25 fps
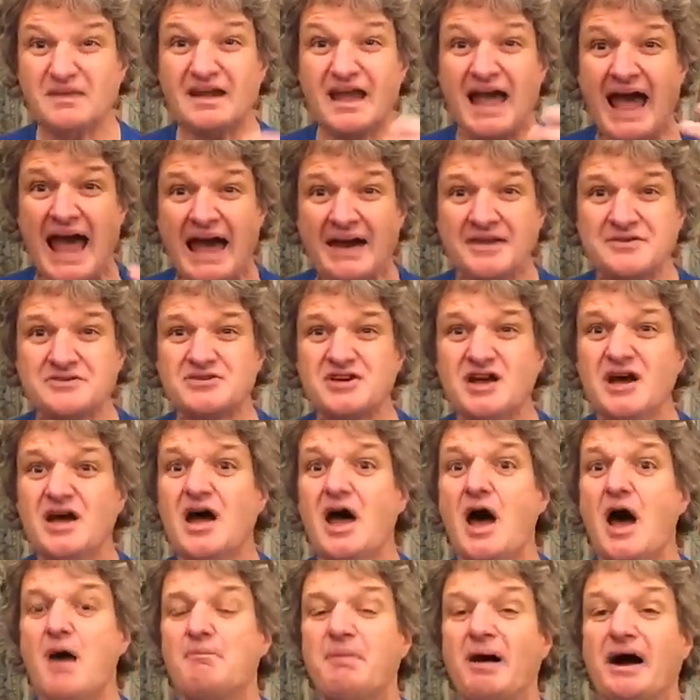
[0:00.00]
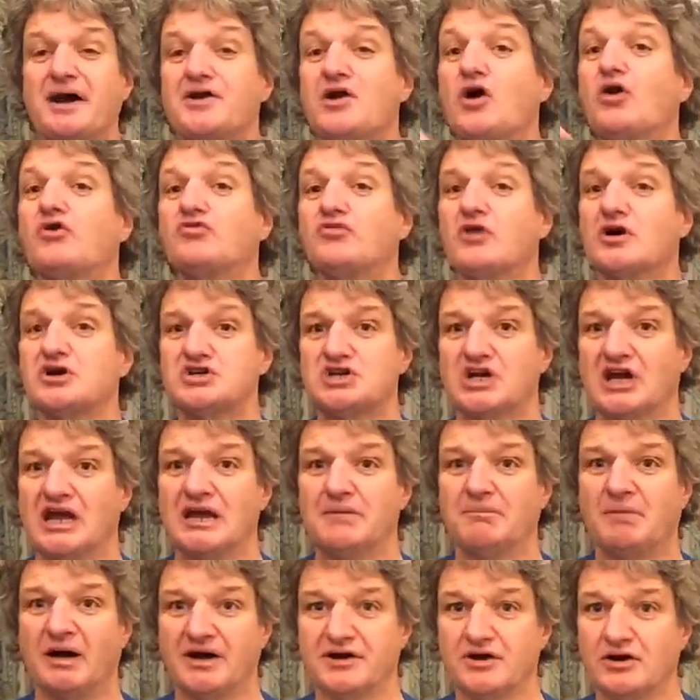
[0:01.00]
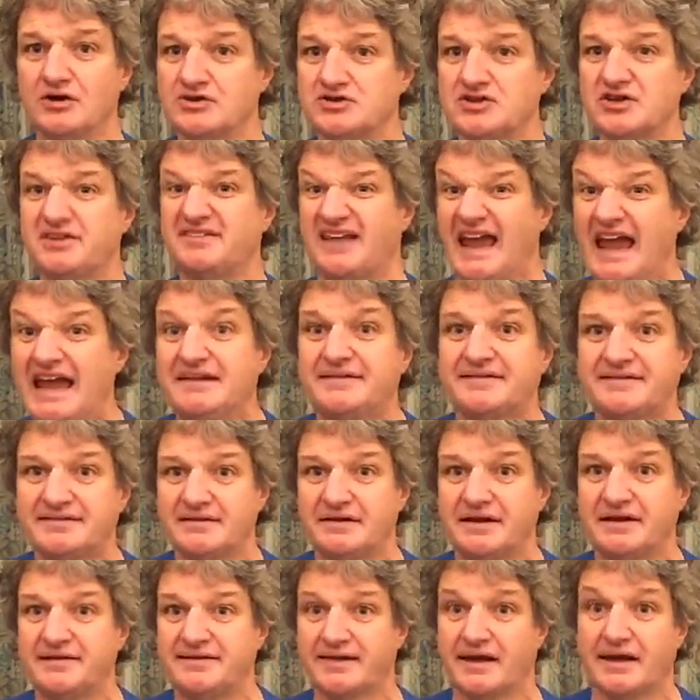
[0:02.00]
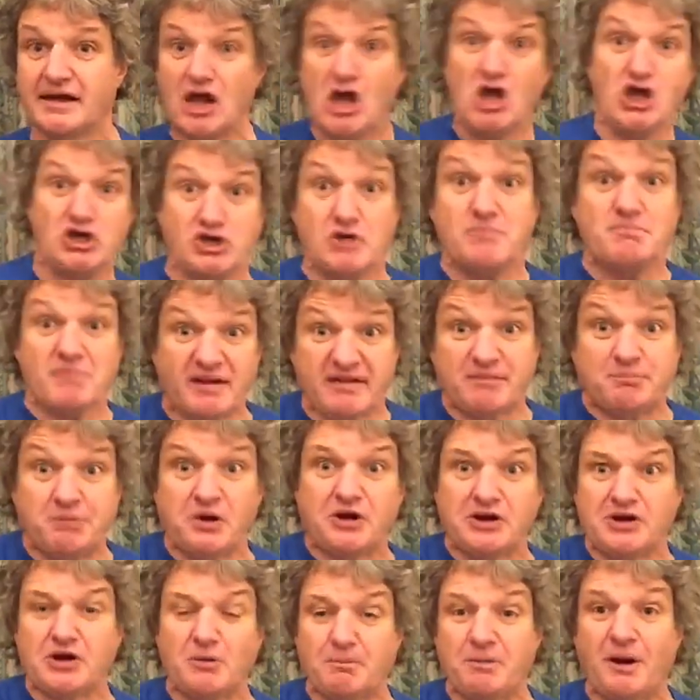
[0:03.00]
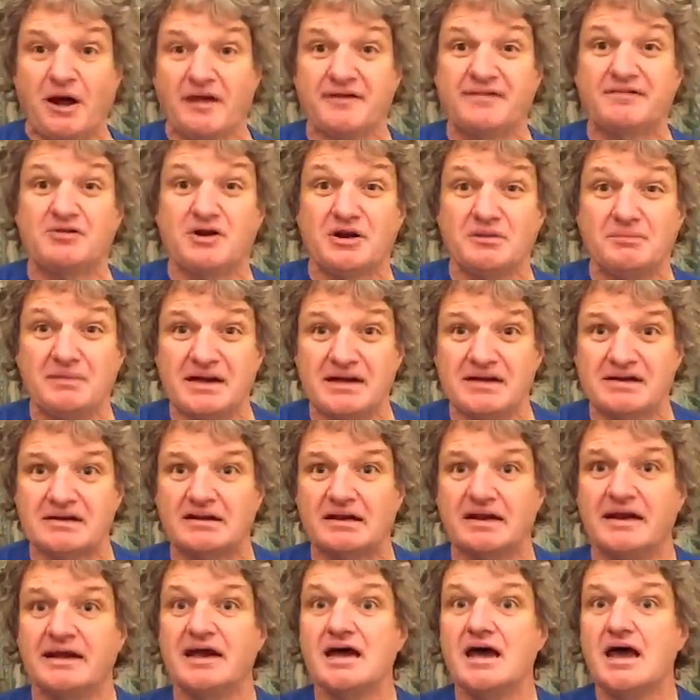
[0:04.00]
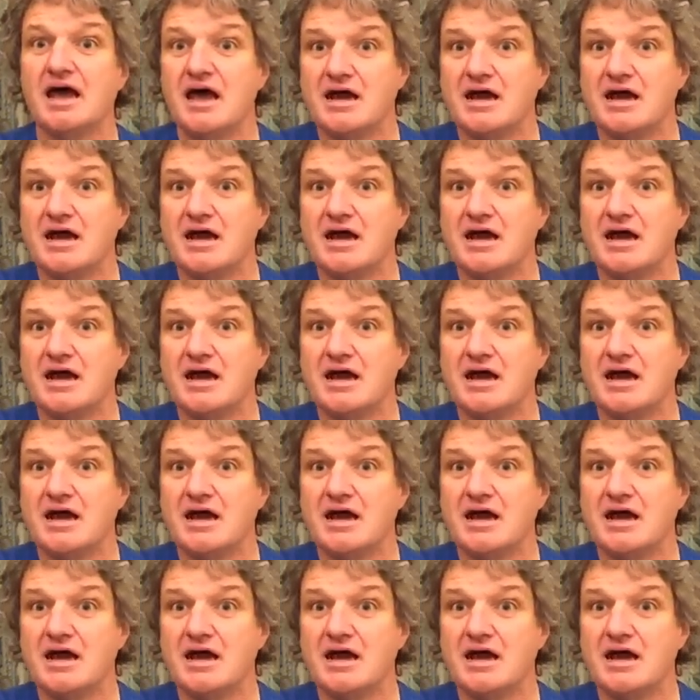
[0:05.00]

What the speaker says: And by not rushing it, by not just instantly saying, you must put in your password immediately,